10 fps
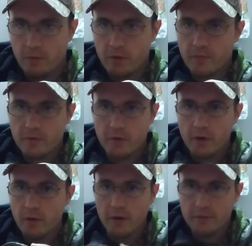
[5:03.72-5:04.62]
it worked for
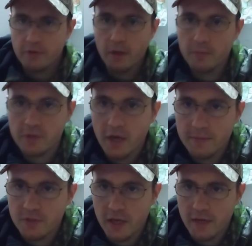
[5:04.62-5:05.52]
crow hunting a couple
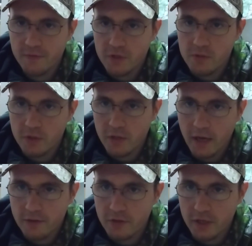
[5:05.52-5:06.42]
times that I've used it
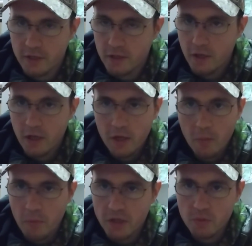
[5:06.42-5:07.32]
out there,
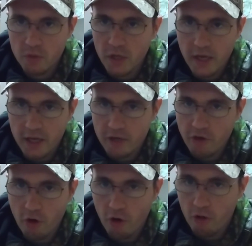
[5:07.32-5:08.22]
mixed with a hand
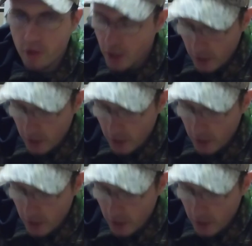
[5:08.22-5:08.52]
call,